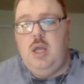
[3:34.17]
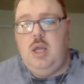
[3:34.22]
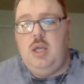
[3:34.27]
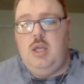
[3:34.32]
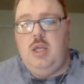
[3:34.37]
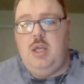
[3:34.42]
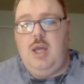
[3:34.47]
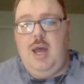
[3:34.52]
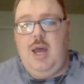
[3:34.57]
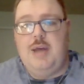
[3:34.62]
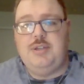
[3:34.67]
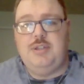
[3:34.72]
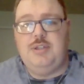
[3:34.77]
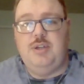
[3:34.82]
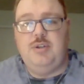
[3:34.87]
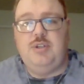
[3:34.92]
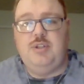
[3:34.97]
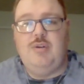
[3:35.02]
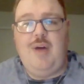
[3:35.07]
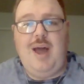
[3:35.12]
Yes,
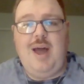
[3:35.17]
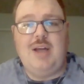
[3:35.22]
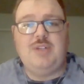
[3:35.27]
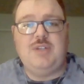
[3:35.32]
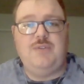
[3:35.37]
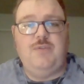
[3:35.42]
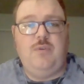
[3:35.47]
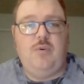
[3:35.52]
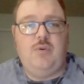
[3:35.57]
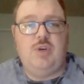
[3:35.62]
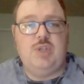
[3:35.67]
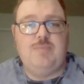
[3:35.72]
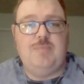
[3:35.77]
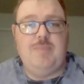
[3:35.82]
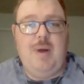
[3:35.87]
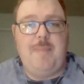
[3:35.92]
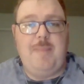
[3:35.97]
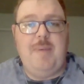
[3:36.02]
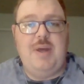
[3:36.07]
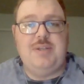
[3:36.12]
they're still X Force,
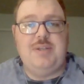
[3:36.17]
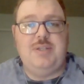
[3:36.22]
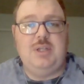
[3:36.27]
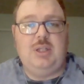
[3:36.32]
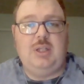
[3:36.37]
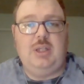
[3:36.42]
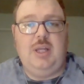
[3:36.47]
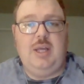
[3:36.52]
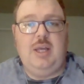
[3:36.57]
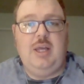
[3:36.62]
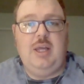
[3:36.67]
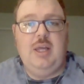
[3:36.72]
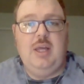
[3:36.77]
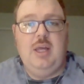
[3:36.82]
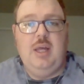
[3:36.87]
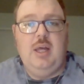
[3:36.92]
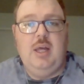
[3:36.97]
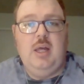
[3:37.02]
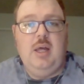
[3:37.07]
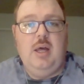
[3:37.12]
but basically,
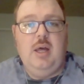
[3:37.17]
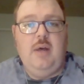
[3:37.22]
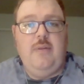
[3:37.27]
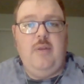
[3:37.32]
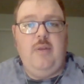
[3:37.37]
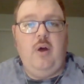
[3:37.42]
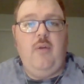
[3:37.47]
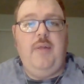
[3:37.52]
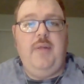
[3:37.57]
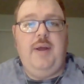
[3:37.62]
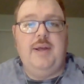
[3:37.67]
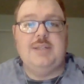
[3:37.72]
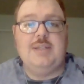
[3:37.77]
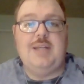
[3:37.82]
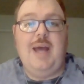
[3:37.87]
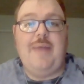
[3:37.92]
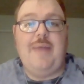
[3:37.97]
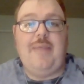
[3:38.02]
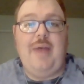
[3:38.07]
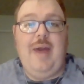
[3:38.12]
the other thing is
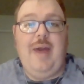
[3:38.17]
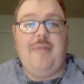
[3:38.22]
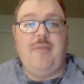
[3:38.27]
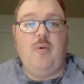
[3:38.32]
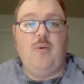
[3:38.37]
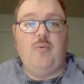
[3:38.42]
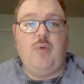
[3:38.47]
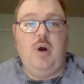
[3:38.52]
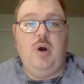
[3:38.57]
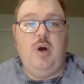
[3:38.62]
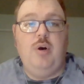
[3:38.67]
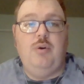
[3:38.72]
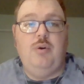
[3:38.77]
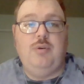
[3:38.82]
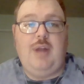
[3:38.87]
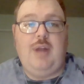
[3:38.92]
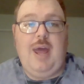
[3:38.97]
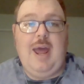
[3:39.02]
they have to hit the road.